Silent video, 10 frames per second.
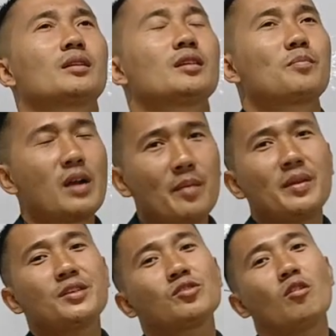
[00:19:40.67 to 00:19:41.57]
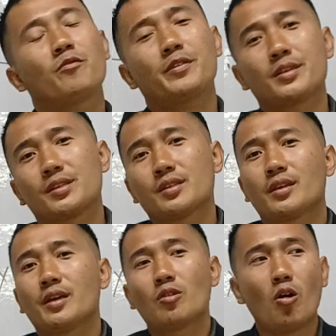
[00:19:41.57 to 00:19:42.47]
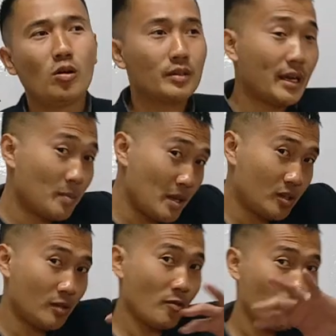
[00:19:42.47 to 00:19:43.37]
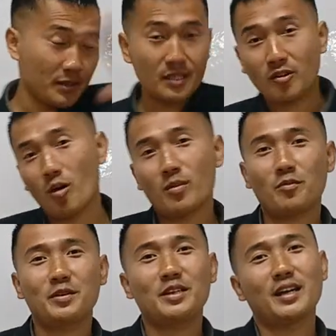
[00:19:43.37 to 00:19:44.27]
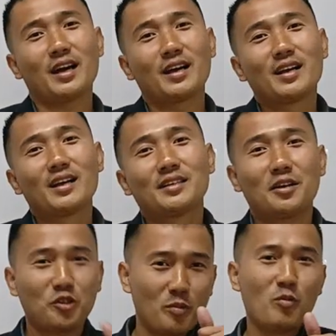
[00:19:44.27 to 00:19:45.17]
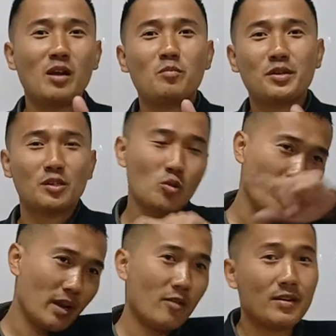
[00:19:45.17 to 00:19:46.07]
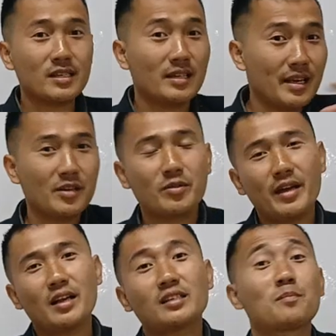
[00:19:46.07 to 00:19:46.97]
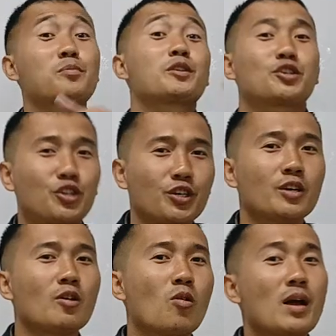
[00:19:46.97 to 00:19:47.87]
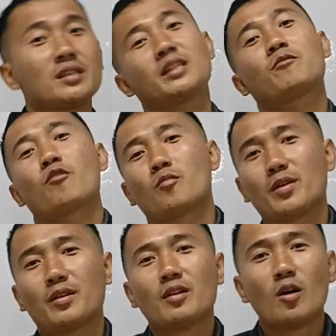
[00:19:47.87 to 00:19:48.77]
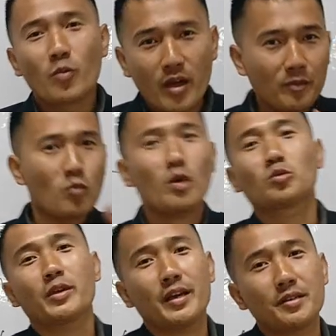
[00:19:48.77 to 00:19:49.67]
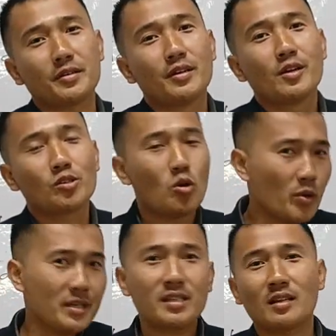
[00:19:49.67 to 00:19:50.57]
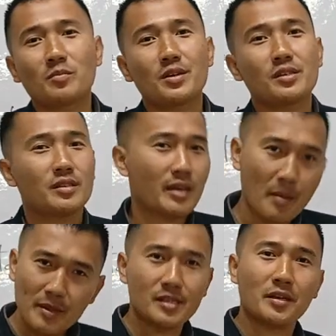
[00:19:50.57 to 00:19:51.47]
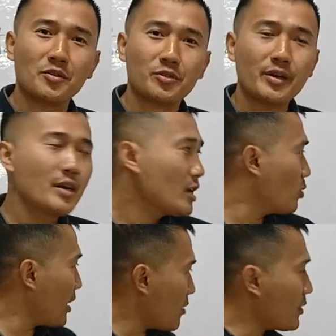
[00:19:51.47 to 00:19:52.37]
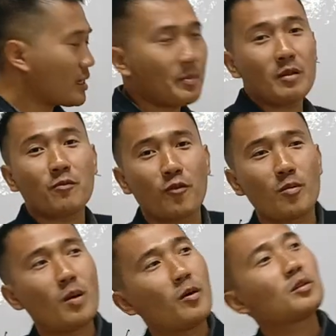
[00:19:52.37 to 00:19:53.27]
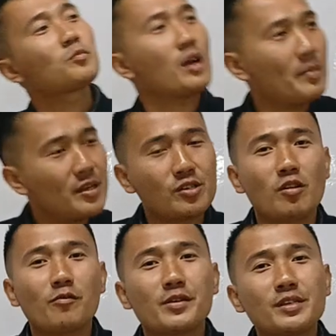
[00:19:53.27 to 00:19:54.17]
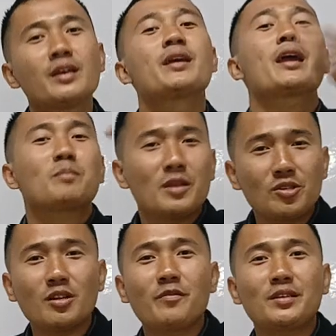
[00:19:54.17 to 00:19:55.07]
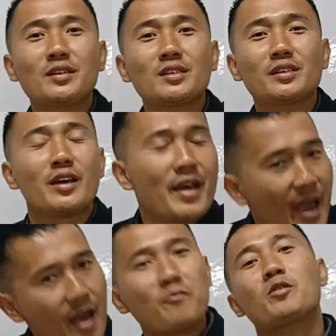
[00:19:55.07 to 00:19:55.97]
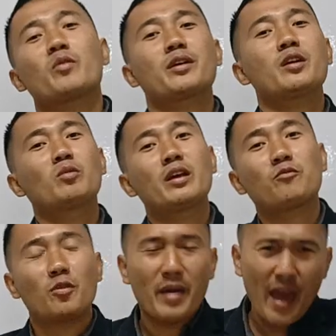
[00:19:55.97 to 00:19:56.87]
The Prime Minister's office and all the administrative offices in the government of India, there should be one person who will have as a link, right? As a bridge or as an informer. We have to work together. So who is that person? The cabinet secretary. He will every time inform about the Prime Minister's office, administrative agency, everywhere. He will inform